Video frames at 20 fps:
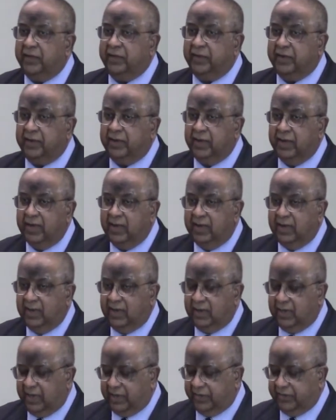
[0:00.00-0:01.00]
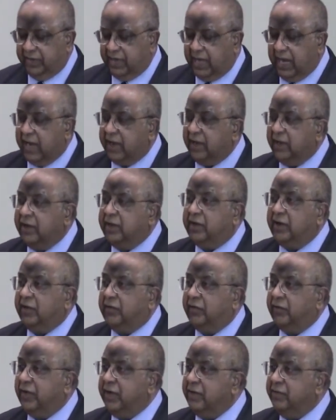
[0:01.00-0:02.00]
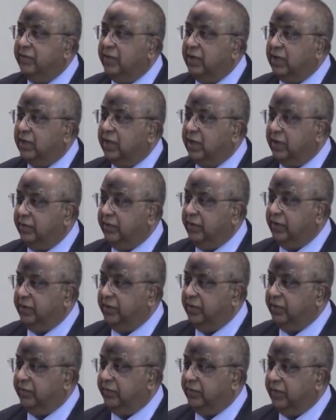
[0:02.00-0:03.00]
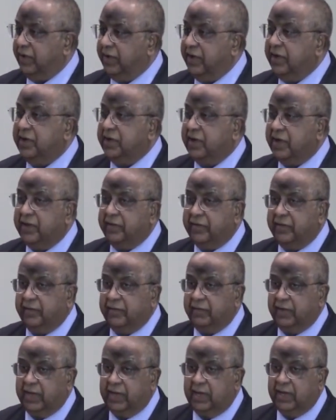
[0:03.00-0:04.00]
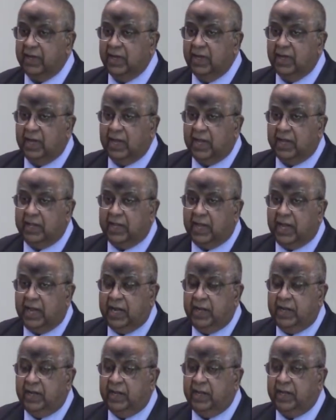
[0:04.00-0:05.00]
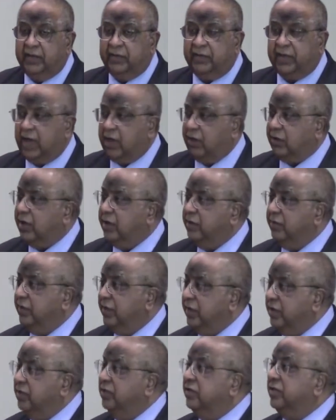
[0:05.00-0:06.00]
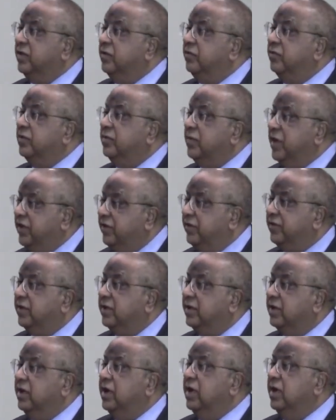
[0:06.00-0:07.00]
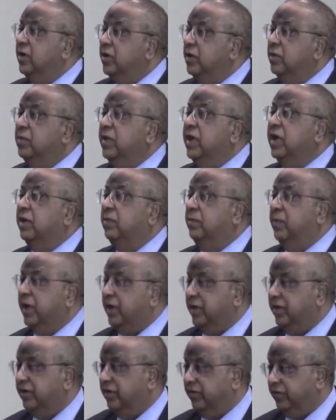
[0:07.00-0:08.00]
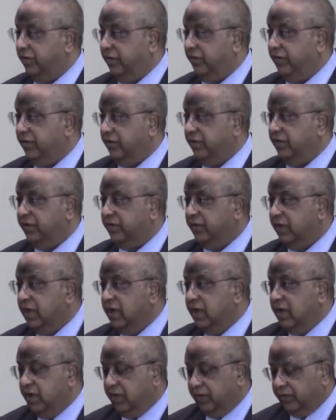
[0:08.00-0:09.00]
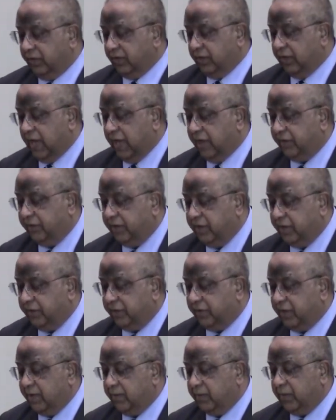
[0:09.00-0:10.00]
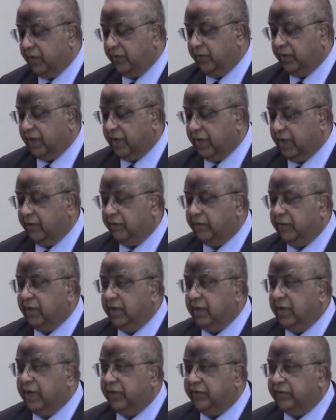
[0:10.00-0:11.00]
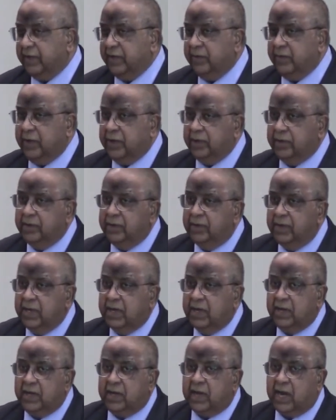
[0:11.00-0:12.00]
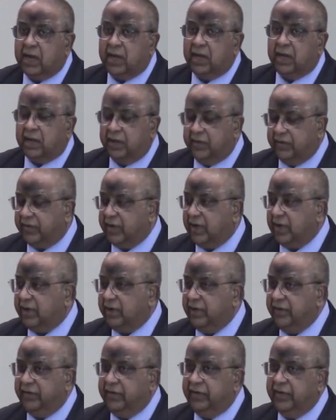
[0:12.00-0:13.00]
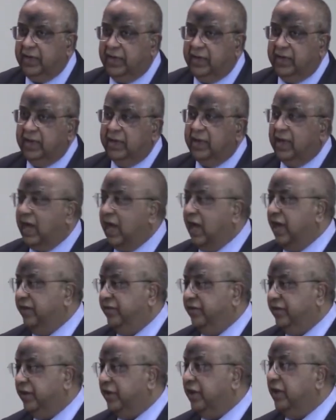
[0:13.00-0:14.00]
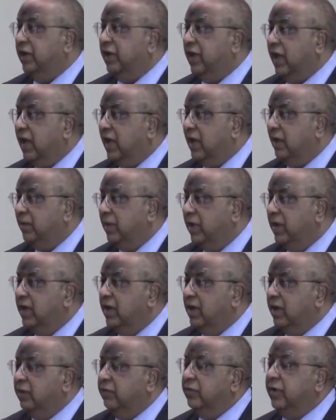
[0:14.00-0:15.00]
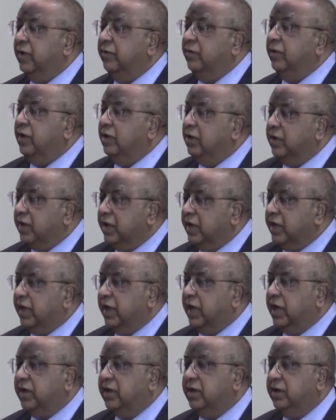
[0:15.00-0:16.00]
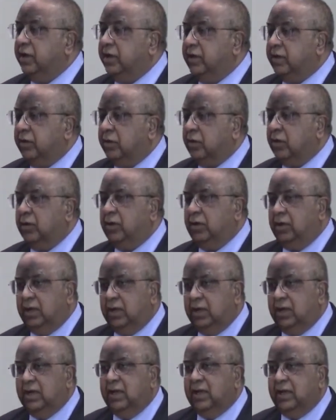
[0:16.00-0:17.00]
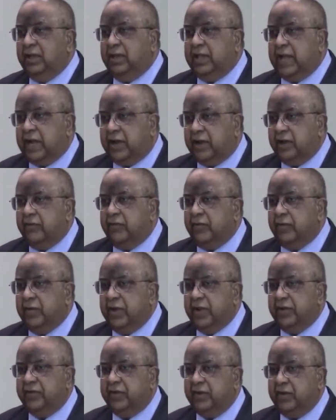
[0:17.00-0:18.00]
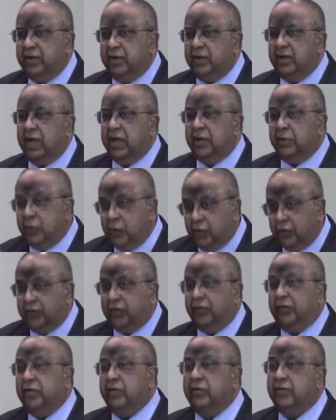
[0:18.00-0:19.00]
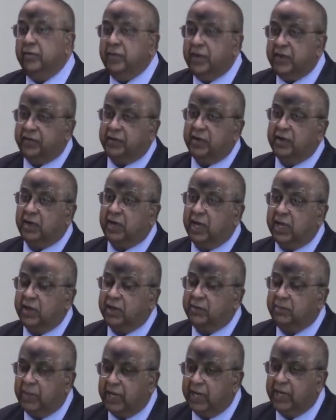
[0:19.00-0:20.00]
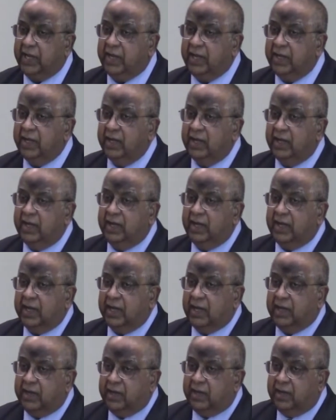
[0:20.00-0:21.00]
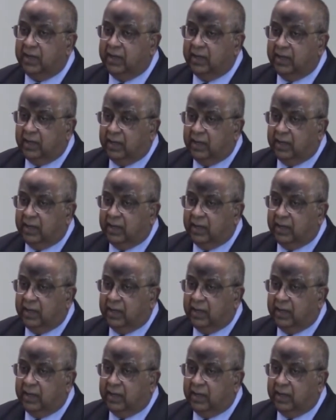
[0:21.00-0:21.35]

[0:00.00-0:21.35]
an analytics framework that we use very intensively. And the idea is how can we use information to make better decisions. So as an example, we have the SMU, Tata Consultancy, ICT Lab, where we're looking at the role that information and use of information can play in